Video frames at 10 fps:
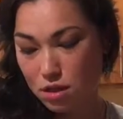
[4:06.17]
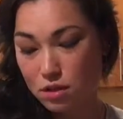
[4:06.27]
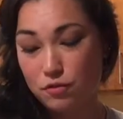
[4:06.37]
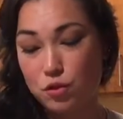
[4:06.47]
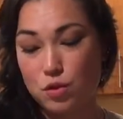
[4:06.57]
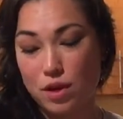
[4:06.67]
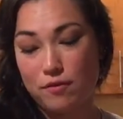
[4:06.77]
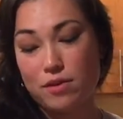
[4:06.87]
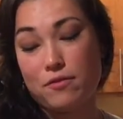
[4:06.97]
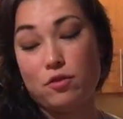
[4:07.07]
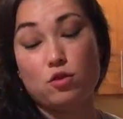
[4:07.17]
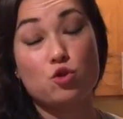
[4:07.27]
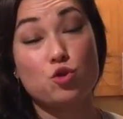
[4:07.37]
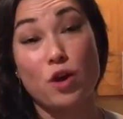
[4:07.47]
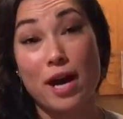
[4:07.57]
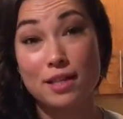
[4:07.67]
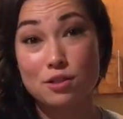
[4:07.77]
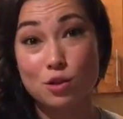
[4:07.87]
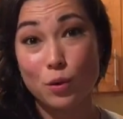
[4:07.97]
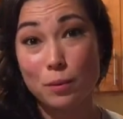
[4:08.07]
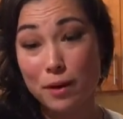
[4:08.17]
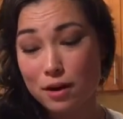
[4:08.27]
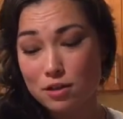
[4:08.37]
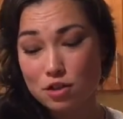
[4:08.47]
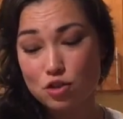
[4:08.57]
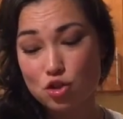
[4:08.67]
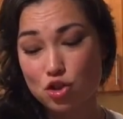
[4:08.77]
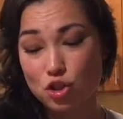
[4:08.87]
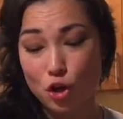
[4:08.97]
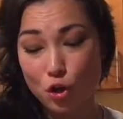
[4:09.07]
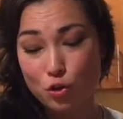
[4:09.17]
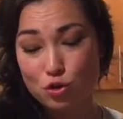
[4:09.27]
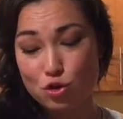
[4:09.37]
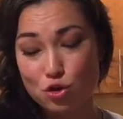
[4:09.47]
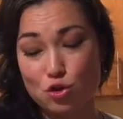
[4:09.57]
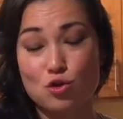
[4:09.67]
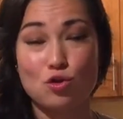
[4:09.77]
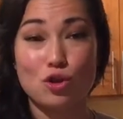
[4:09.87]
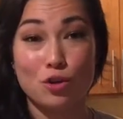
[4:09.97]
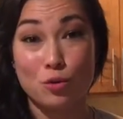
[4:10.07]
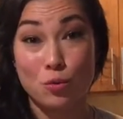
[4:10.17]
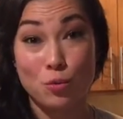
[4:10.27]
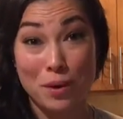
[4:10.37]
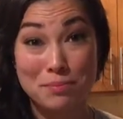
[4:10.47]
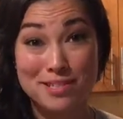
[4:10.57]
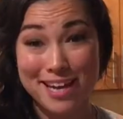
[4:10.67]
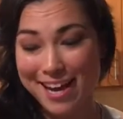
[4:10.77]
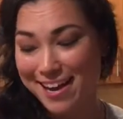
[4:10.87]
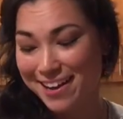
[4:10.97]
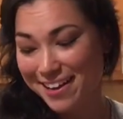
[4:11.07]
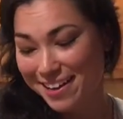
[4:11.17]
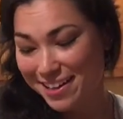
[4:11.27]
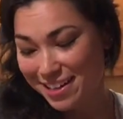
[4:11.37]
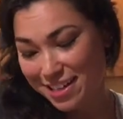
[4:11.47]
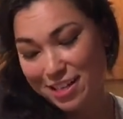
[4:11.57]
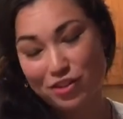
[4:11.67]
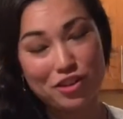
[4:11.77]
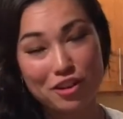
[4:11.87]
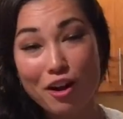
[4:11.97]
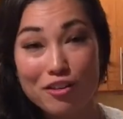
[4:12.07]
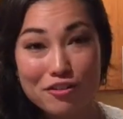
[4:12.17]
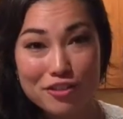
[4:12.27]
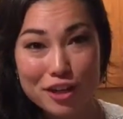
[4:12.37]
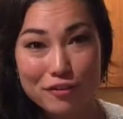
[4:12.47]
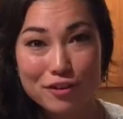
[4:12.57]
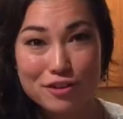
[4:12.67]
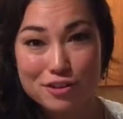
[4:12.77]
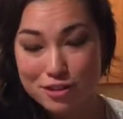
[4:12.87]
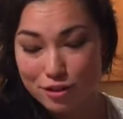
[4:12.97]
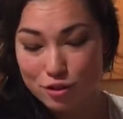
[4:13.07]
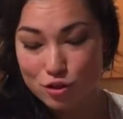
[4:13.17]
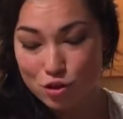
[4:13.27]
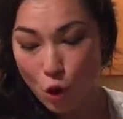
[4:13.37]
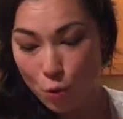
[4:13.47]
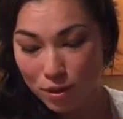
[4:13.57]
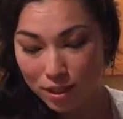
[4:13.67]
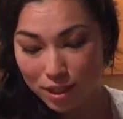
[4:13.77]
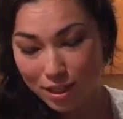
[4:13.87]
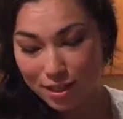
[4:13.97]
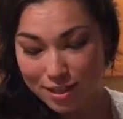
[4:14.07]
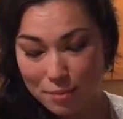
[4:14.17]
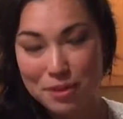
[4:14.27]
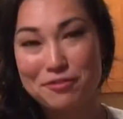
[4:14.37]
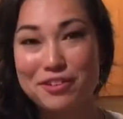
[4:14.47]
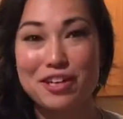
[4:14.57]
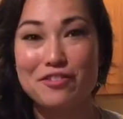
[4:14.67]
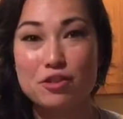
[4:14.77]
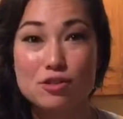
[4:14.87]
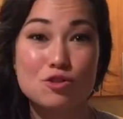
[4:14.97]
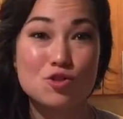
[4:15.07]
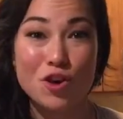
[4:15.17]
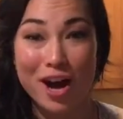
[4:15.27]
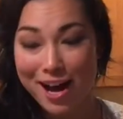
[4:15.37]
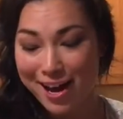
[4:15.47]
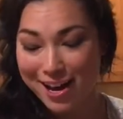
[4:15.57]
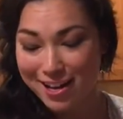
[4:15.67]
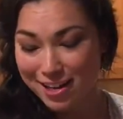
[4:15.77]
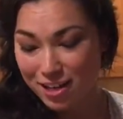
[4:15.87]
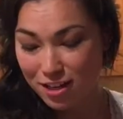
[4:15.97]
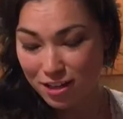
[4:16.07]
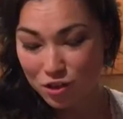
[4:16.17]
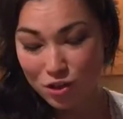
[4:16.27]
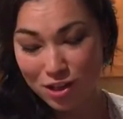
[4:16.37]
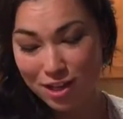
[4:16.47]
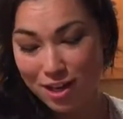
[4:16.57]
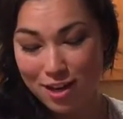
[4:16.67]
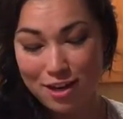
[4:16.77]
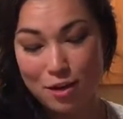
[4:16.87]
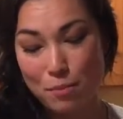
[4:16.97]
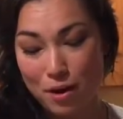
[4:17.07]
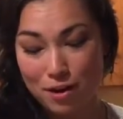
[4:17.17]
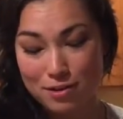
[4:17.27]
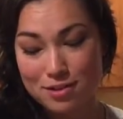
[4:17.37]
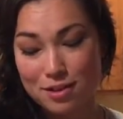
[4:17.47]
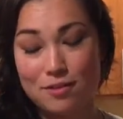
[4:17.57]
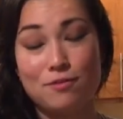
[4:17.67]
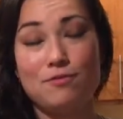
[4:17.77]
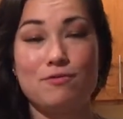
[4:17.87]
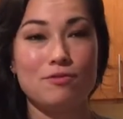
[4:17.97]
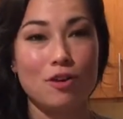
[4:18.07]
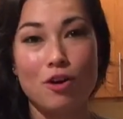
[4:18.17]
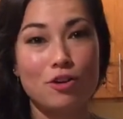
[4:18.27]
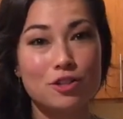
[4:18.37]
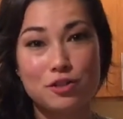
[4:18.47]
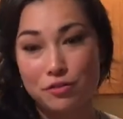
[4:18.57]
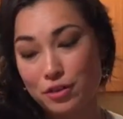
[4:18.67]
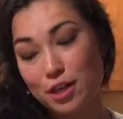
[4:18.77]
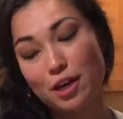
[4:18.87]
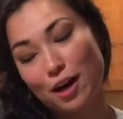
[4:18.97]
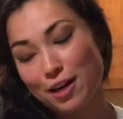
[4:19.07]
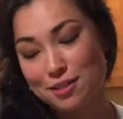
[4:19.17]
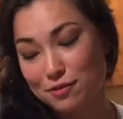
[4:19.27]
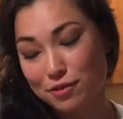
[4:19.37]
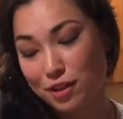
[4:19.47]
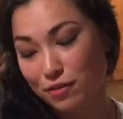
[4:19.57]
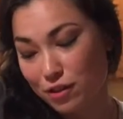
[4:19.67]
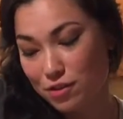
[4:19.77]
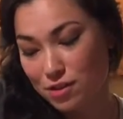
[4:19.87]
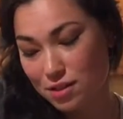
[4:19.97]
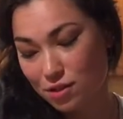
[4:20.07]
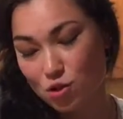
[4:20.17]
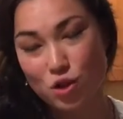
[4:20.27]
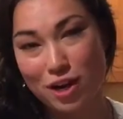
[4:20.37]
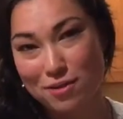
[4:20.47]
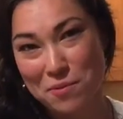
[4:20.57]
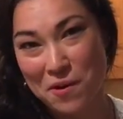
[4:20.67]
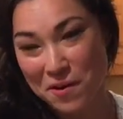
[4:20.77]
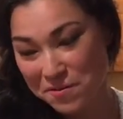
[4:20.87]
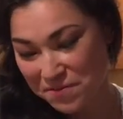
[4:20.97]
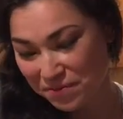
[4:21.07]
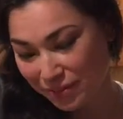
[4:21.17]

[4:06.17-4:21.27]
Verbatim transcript: And if you have never tried square bars, you should go to their website. Look at all the flavors. There's so many yummy flavors to try. You can get a box of all different kinds of flavors and try them all.